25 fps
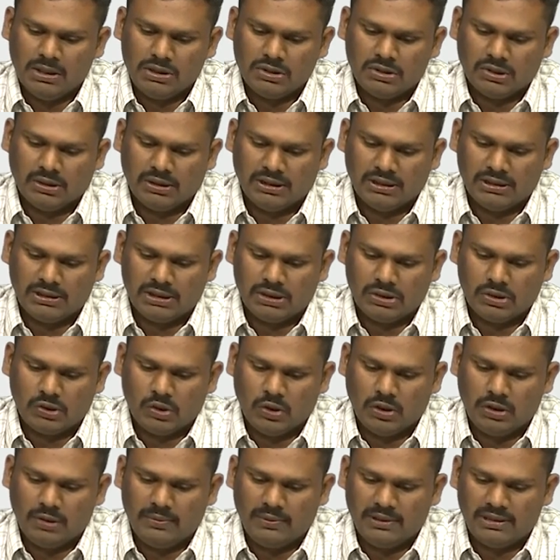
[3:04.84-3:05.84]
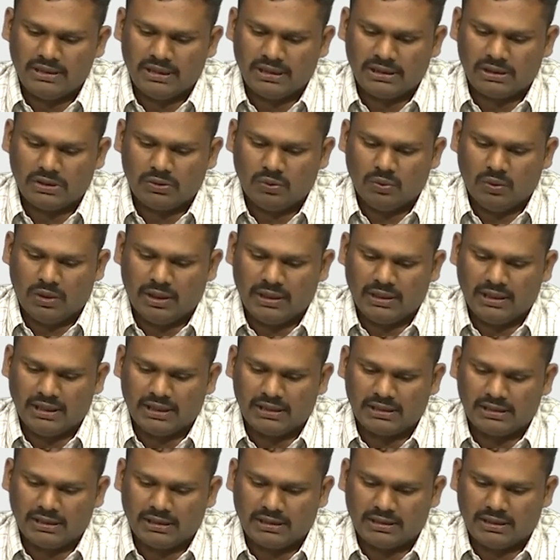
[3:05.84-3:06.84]
So this is going to be just 1
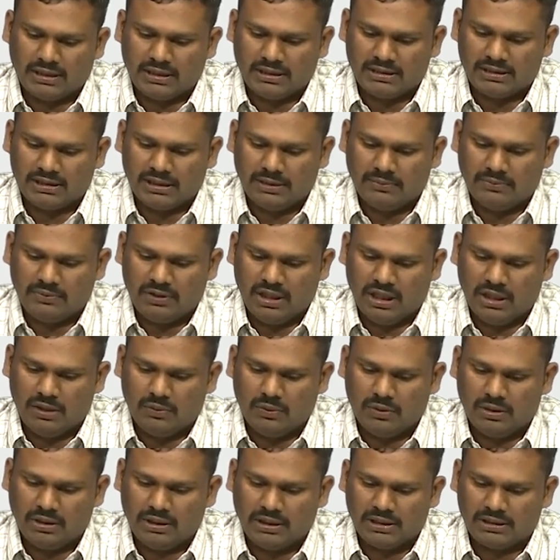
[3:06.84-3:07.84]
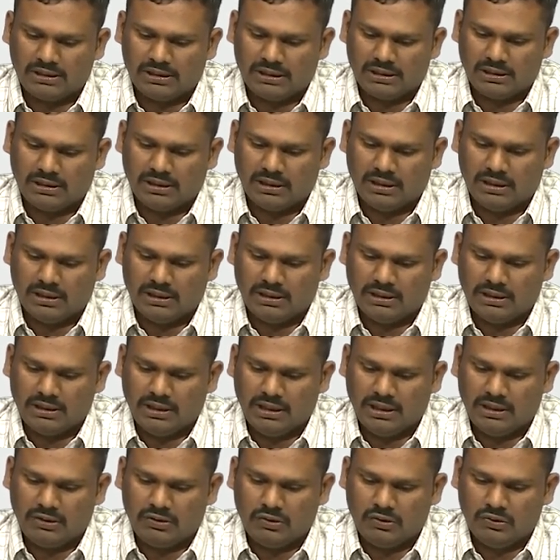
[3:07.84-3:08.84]
etc some a1 etc
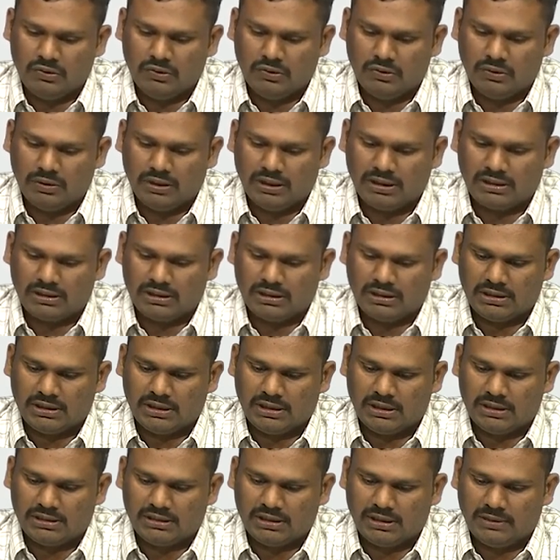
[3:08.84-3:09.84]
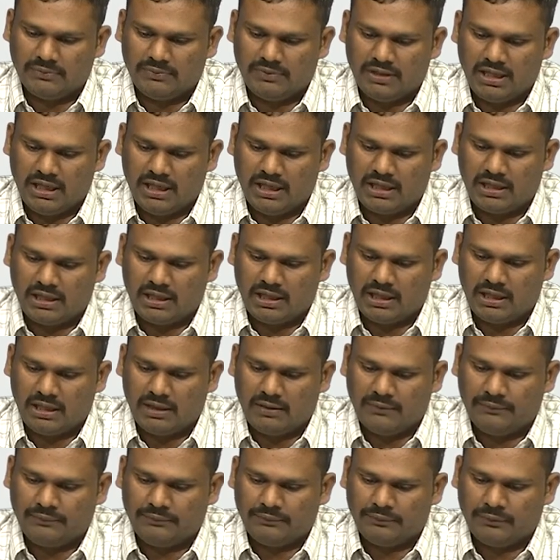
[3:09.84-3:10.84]
a2 etc some
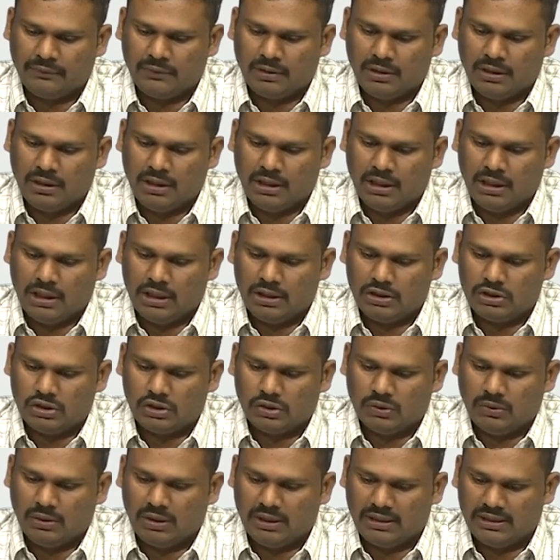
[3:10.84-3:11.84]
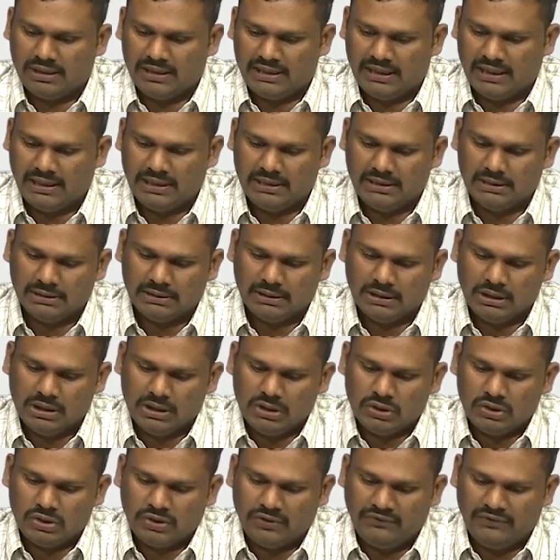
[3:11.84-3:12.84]
ak and so on n.
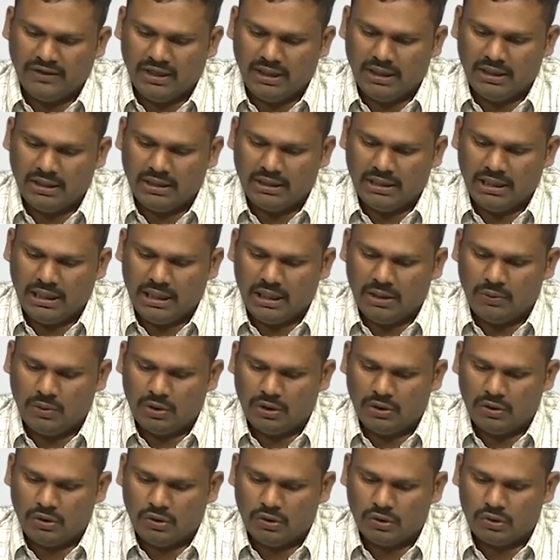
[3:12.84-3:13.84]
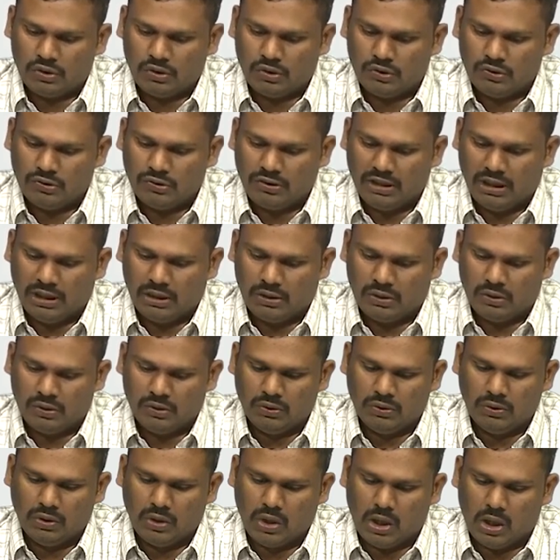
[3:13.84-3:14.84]
So where a1 goes to
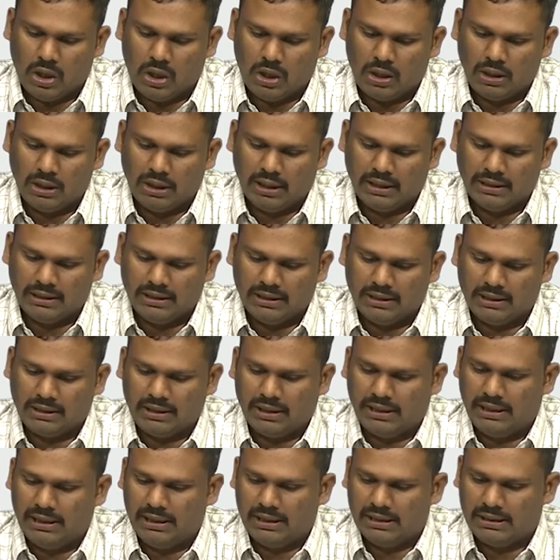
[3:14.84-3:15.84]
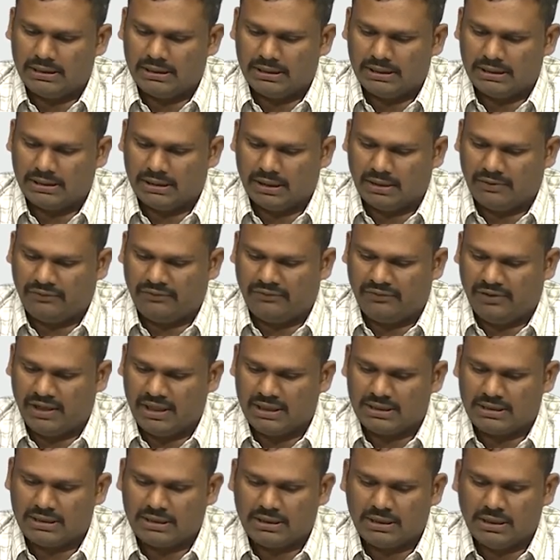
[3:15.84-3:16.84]
a2, all other indices are
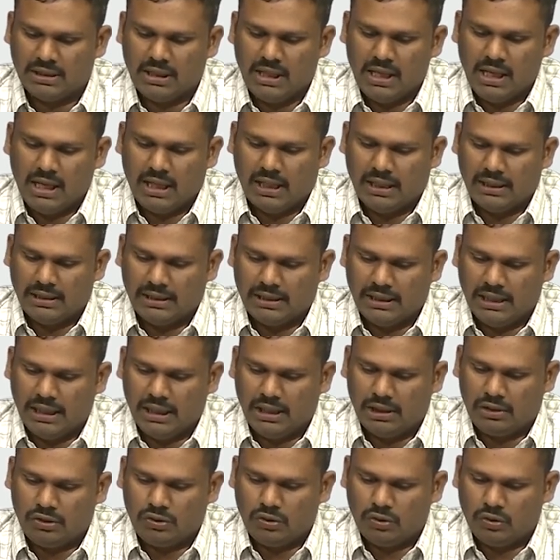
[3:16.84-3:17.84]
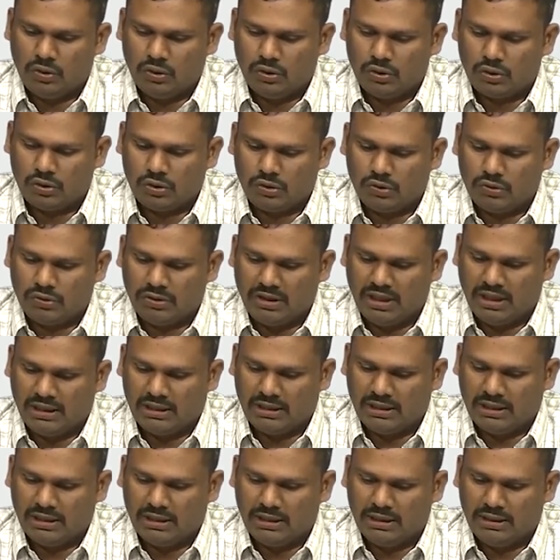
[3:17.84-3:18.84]
fixed, and a2 goes to
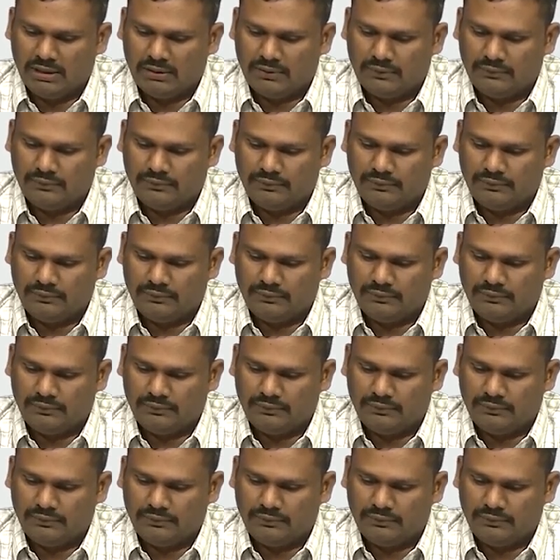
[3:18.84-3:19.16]
a3